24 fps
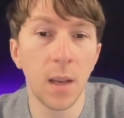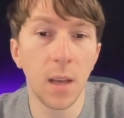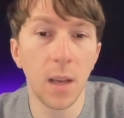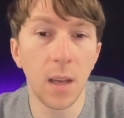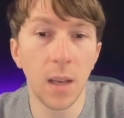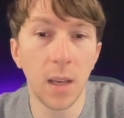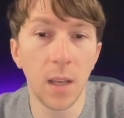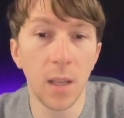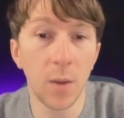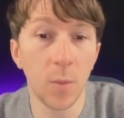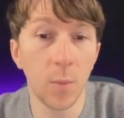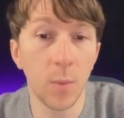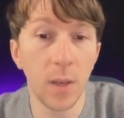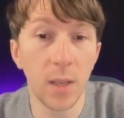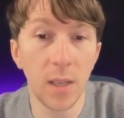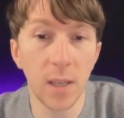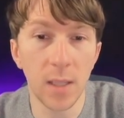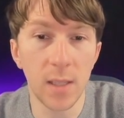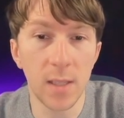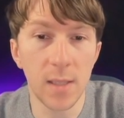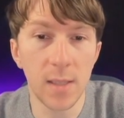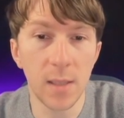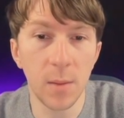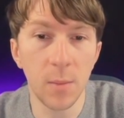And we
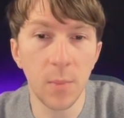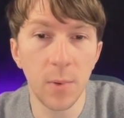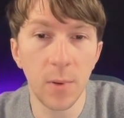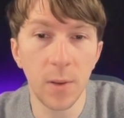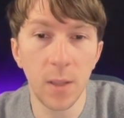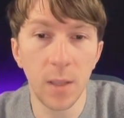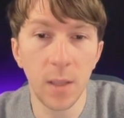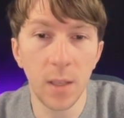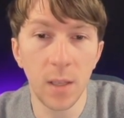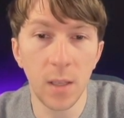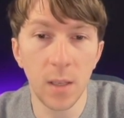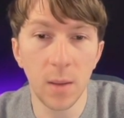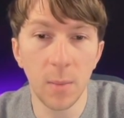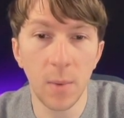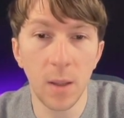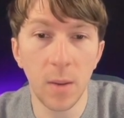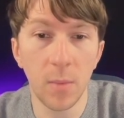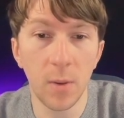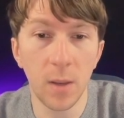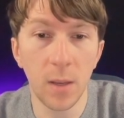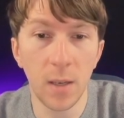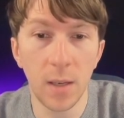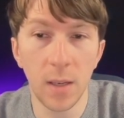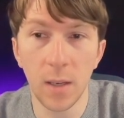can simply
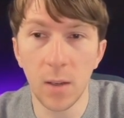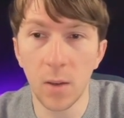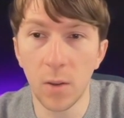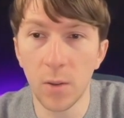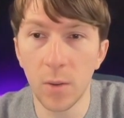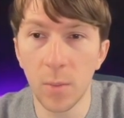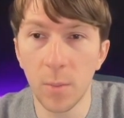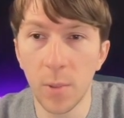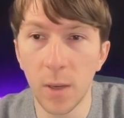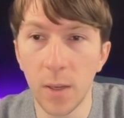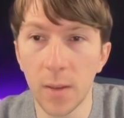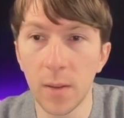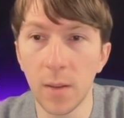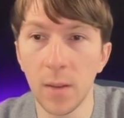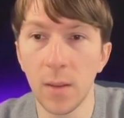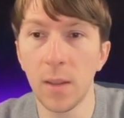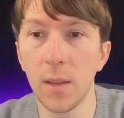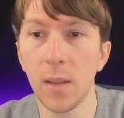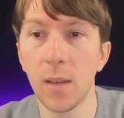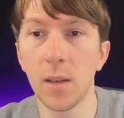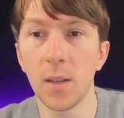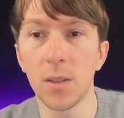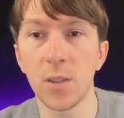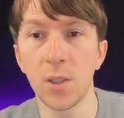maybe click on the button
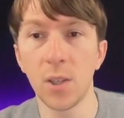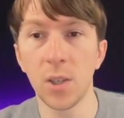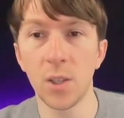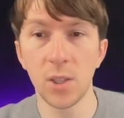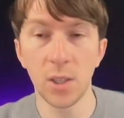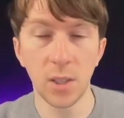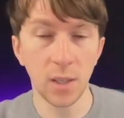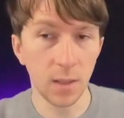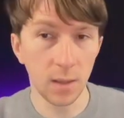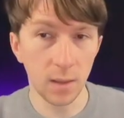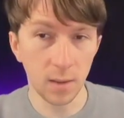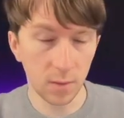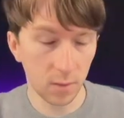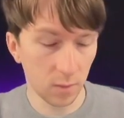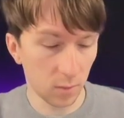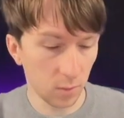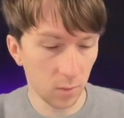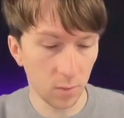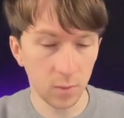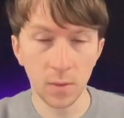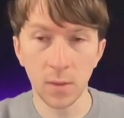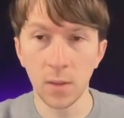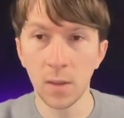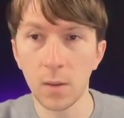here, changing it
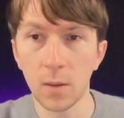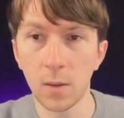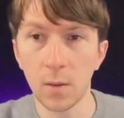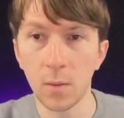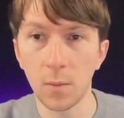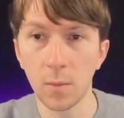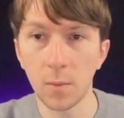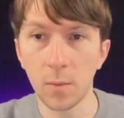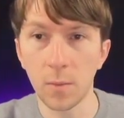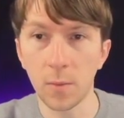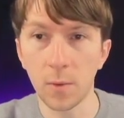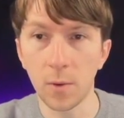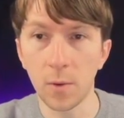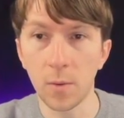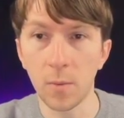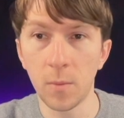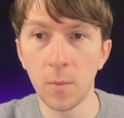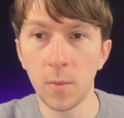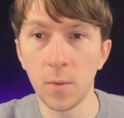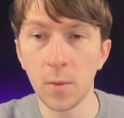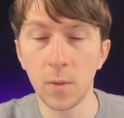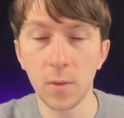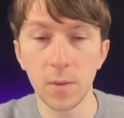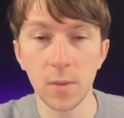to confirm
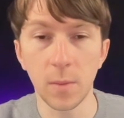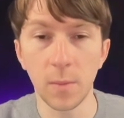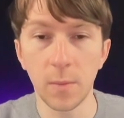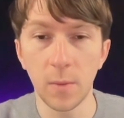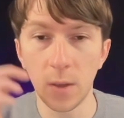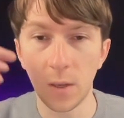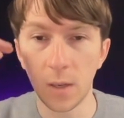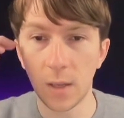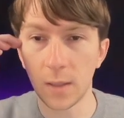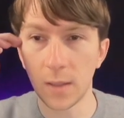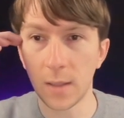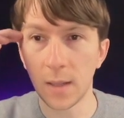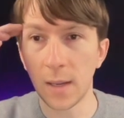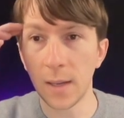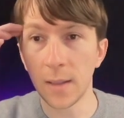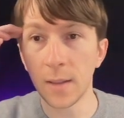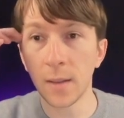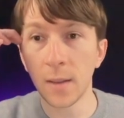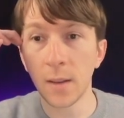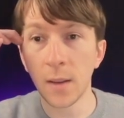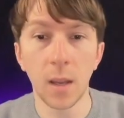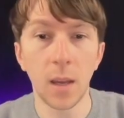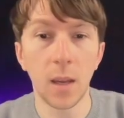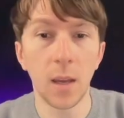or something like
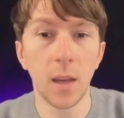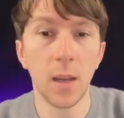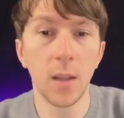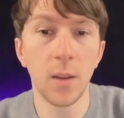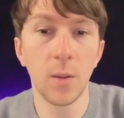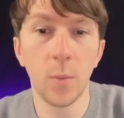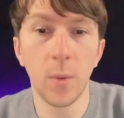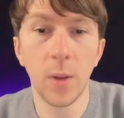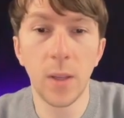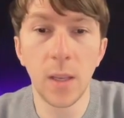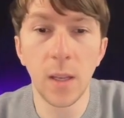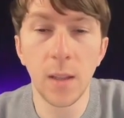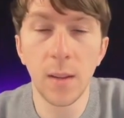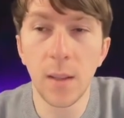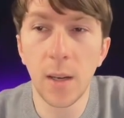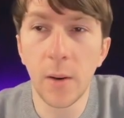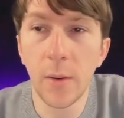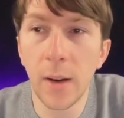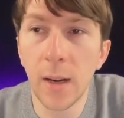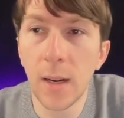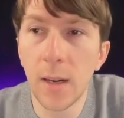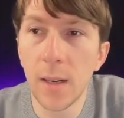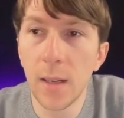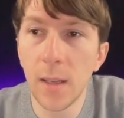that. And we can
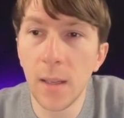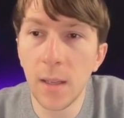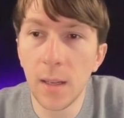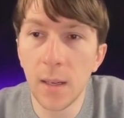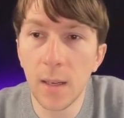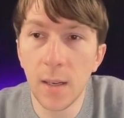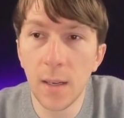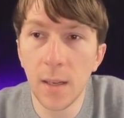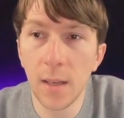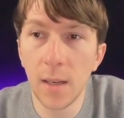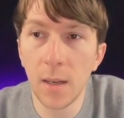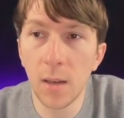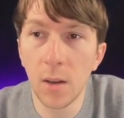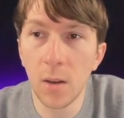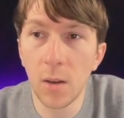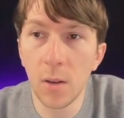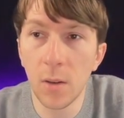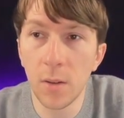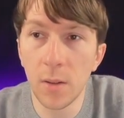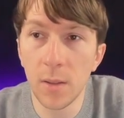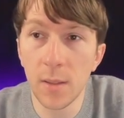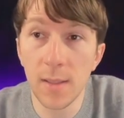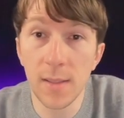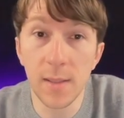directly click
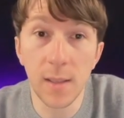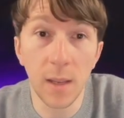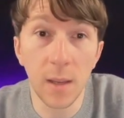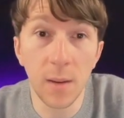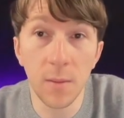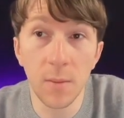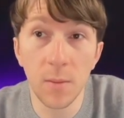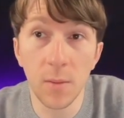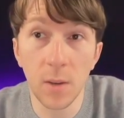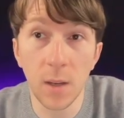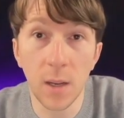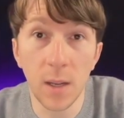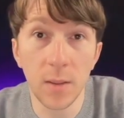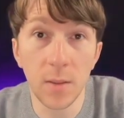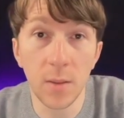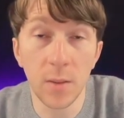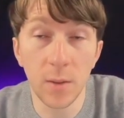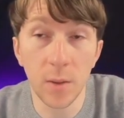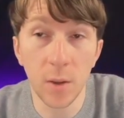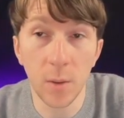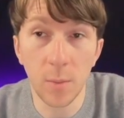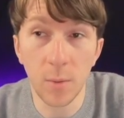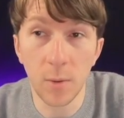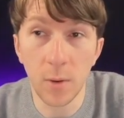on Save at the
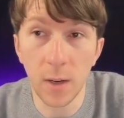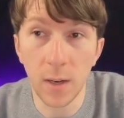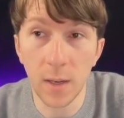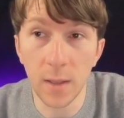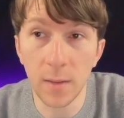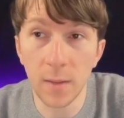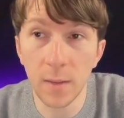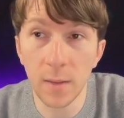top right.